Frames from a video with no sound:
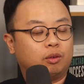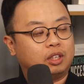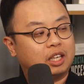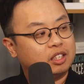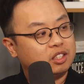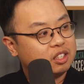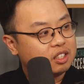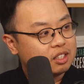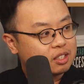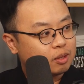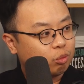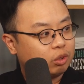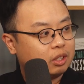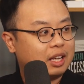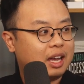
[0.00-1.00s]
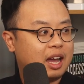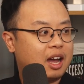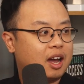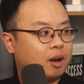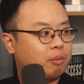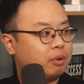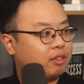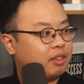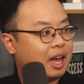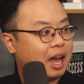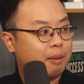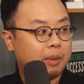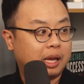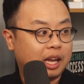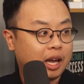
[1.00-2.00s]
Get you into some rehab.
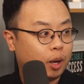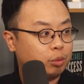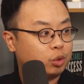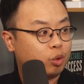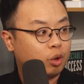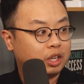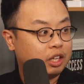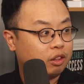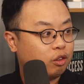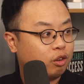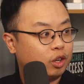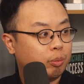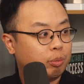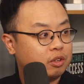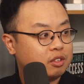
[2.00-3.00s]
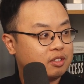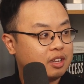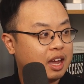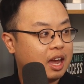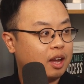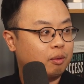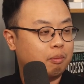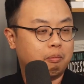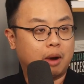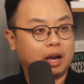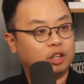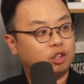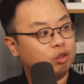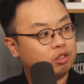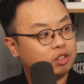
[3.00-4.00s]
That may help 20-30%.
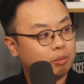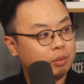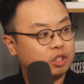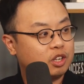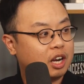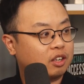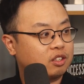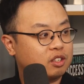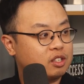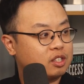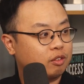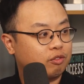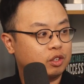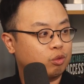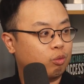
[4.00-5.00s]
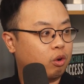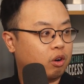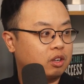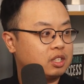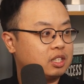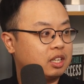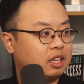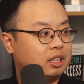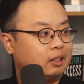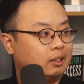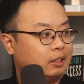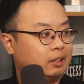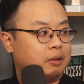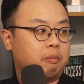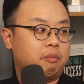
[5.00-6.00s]
Might do some injections if it's warranted.
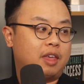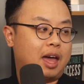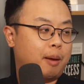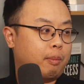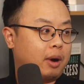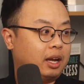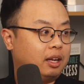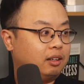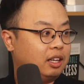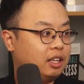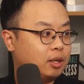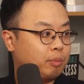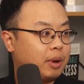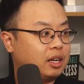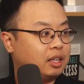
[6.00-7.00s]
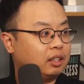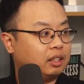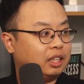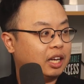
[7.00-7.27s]
That might independently